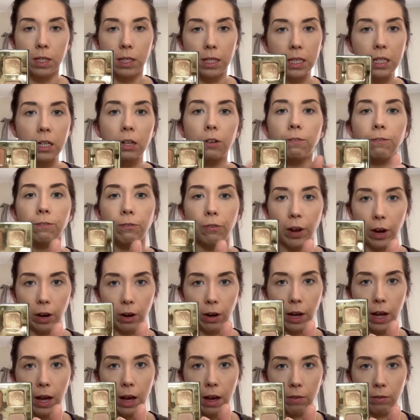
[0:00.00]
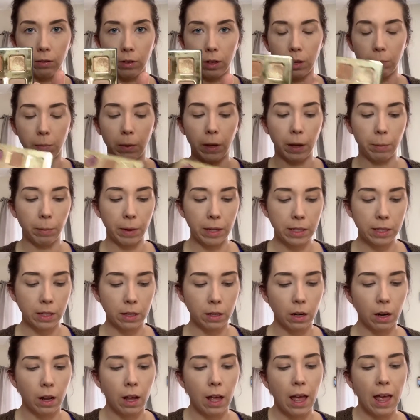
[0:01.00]
These are very heavily
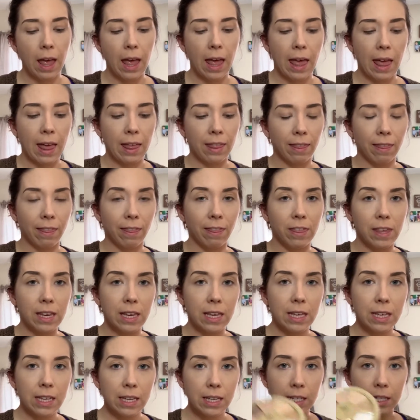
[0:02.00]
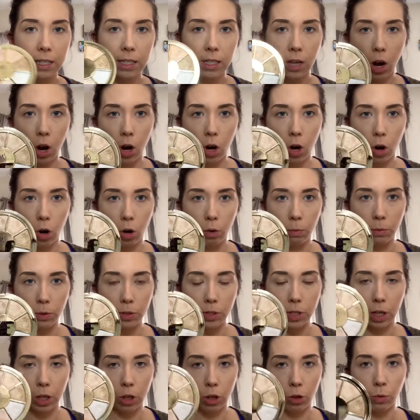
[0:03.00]
pigmented. These are
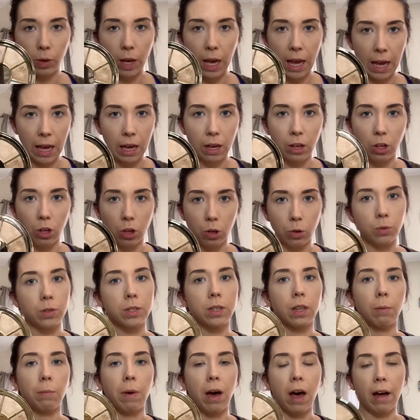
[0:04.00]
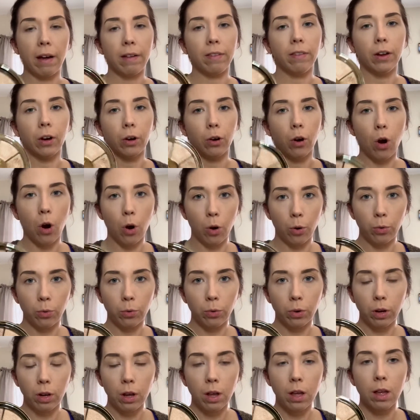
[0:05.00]
almost like you can't use them on their
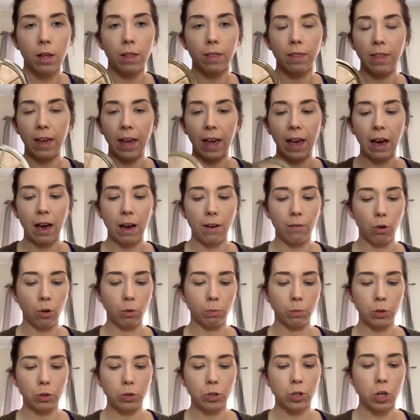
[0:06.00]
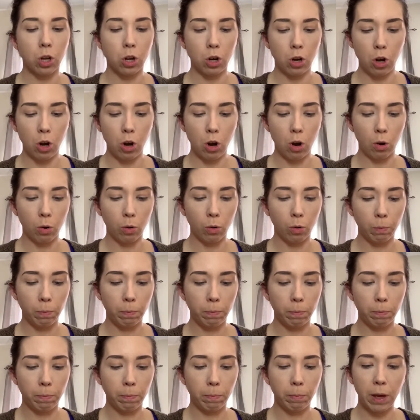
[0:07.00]
own. They have almost no
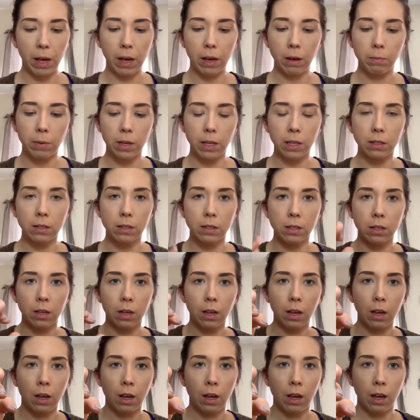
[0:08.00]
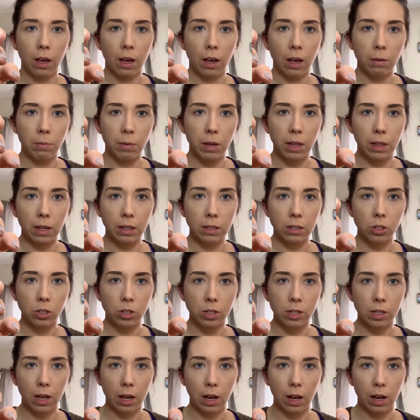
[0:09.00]
pigment. I mean, that's
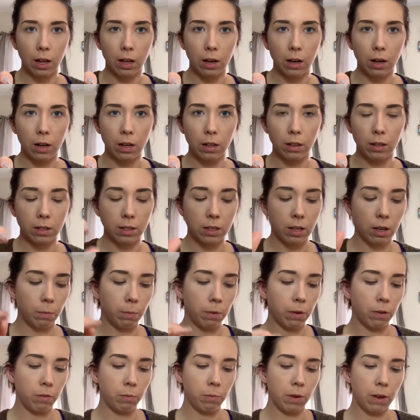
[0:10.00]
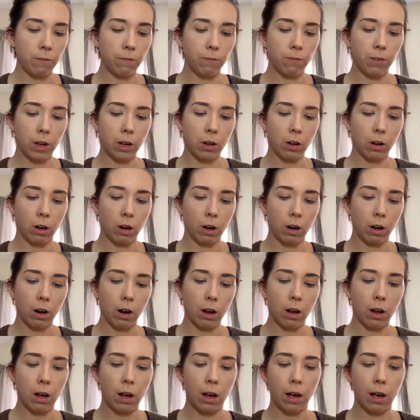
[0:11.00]
just on the tip of my finger.